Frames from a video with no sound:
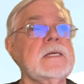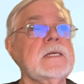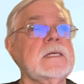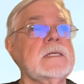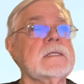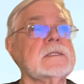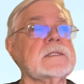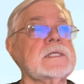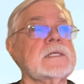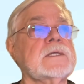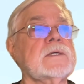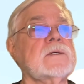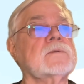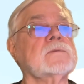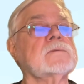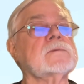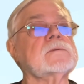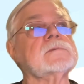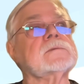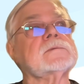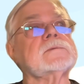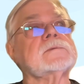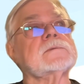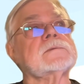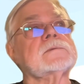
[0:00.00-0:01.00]
So
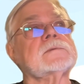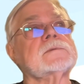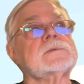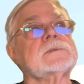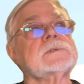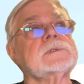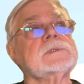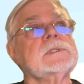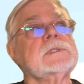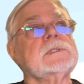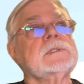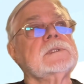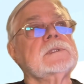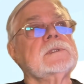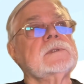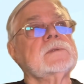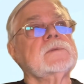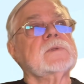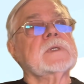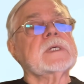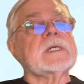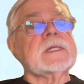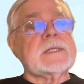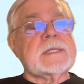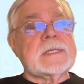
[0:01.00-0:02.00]

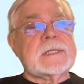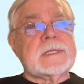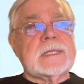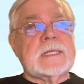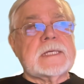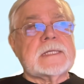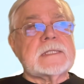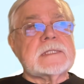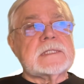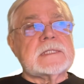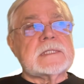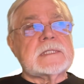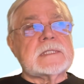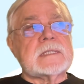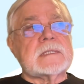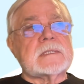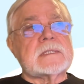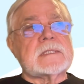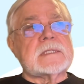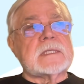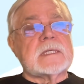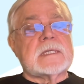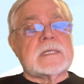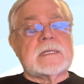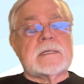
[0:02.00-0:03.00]
one of the things
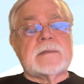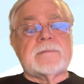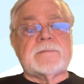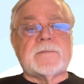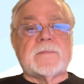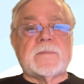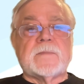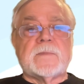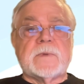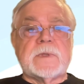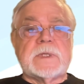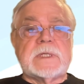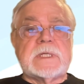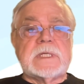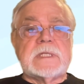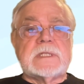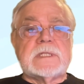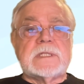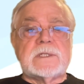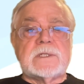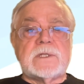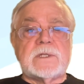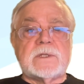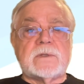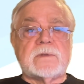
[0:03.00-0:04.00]
that we need
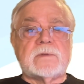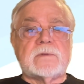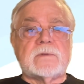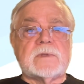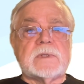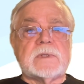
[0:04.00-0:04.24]
to do